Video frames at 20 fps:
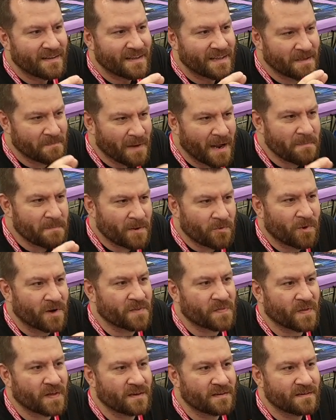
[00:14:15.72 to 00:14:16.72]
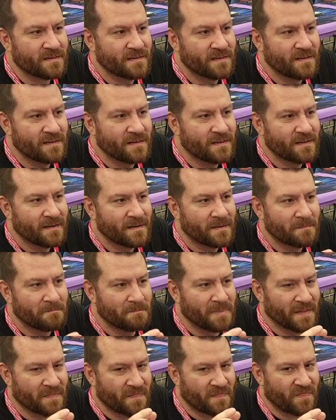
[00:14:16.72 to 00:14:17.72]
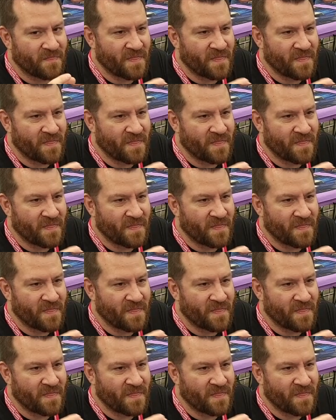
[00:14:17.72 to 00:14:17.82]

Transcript: It might be worth it. But